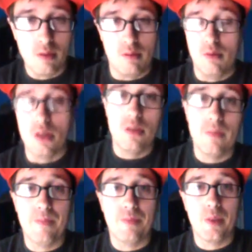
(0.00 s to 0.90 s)
No.
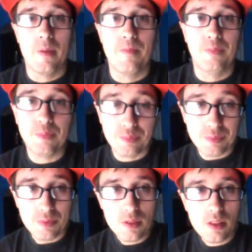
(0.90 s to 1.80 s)

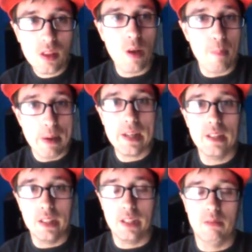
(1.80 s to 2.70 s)
My
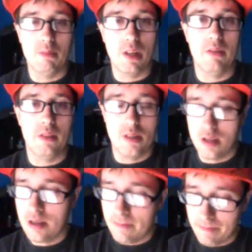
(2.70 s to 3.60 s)
luck and privacy.
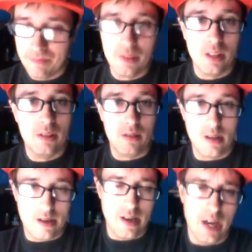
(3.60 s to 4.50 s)

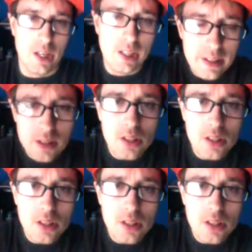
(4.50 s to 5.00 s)
Sorry, it's